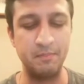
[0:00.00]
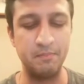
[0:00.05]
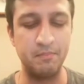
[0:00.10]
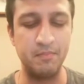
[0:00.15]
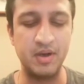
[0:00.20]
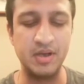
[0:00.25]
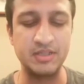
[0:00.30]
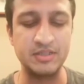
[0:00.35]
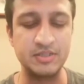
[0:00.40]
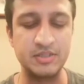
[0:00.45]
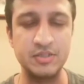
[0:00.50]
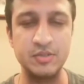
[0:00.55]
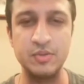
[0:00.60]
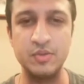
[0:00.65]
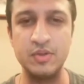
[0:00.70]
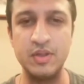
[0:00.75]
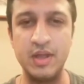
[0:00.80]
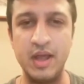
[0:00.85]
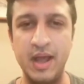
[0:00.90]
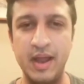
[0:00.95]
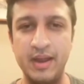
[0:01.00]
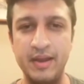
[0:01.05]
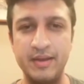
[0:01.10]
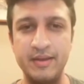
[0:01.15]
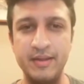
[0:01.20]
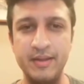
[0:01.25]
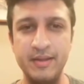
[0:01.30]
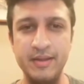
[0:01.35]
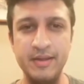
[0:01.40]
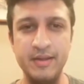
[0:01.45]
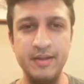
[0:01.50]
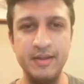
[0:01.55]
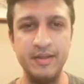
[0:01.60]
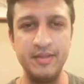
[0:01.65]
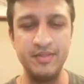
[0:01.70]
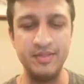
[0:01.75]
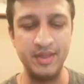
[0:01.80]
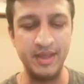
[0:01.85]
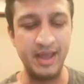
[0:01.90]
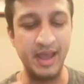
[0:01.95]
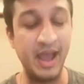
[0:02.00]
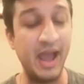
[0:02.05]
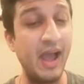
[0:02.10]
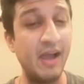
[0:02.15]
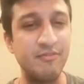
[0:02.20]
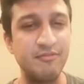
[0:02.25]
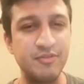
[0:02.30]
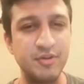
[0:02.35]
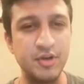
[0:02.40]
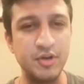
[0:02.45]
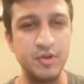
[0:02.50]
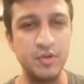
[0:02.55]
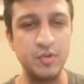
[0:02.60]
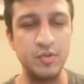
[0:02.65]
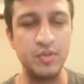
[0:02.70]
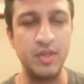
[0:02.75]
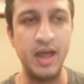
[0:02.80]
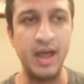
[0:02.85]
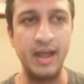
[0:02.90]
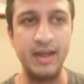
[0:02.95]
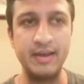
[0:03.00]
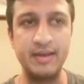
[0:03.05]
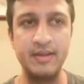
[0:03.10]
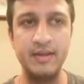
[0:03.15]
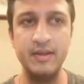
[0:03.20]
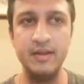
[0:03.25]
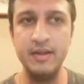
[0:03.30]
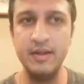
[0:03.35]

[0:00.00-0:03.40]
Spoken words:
must do that, they have to do that.